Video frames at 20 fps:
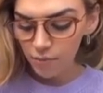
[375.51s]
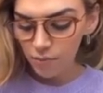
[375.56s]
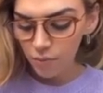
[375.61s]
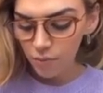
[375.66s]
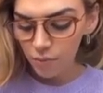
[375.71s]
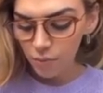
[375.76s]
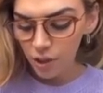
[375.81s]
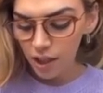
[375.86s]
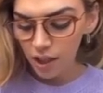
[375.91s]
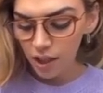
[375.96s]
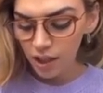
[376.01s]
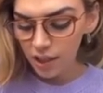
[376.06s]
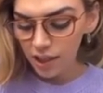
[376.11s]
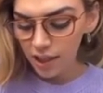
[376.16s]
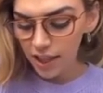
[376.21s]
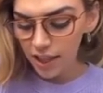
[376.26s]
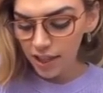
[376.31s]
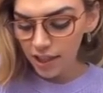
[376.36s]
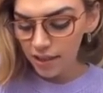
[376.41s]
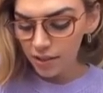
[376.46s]

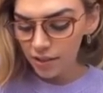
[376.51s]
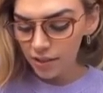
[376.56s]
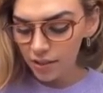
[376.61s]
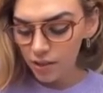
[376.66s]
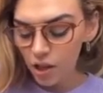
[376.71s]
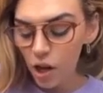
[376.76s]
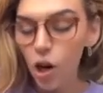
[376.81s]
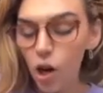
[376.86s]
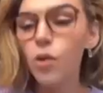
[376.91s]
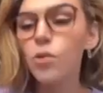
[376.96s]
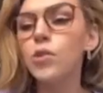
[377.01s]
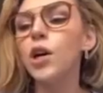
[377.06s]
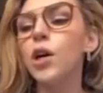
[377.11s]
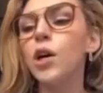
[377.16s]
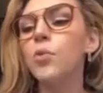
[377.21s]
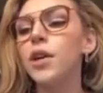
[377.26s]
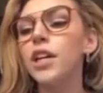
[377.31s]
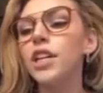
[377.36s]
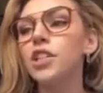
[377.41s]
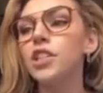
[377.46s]
released. Oh no,
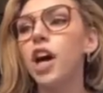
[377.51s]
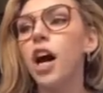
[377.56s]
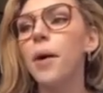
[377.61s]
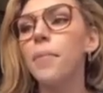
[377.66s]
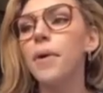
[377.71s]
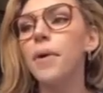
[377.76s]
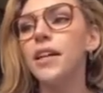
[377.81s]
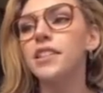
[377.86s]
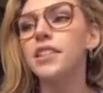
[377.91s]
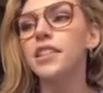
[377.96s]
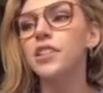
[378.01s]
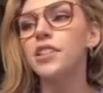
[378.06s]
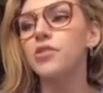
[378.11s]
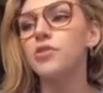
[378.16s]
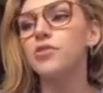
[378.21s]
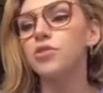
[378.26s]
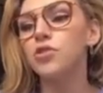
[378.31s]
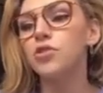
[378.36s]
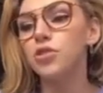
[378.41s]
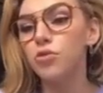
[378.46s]
we got back together
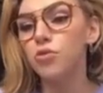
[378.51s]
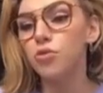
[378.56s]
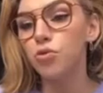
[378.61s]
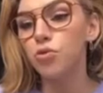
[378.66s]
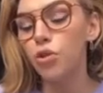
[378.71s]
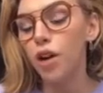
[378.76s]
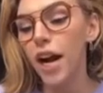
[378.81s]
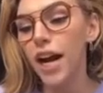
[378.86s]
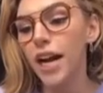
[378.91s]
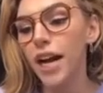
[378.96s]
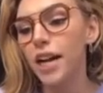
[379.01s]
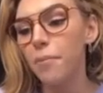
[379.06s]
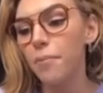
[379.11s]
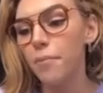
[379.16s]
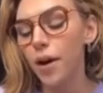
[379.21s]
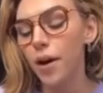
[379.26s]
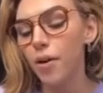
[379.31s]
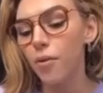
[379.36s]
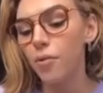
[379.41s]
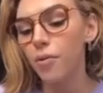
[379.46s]
right
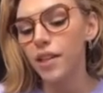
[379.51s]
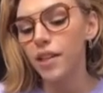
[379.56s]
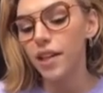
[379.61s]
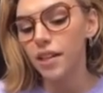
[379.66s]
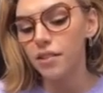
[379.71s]
about when that